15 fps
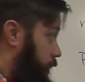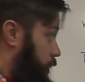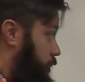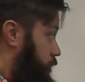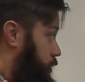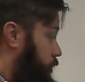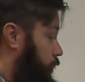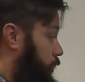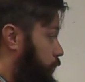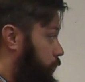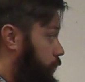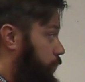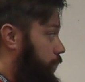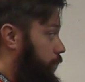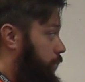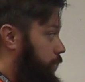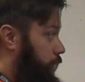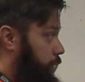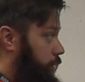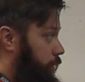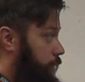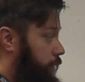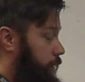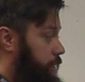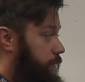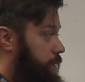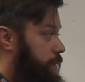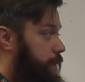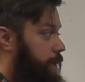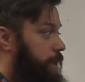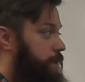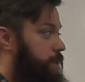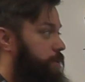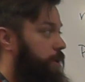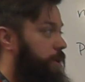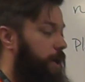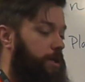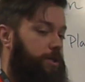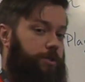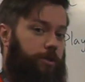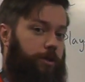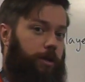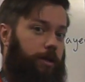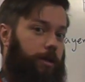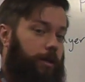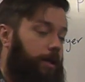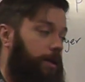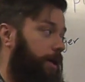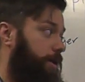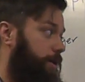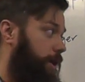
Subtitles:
So this leads to a natural like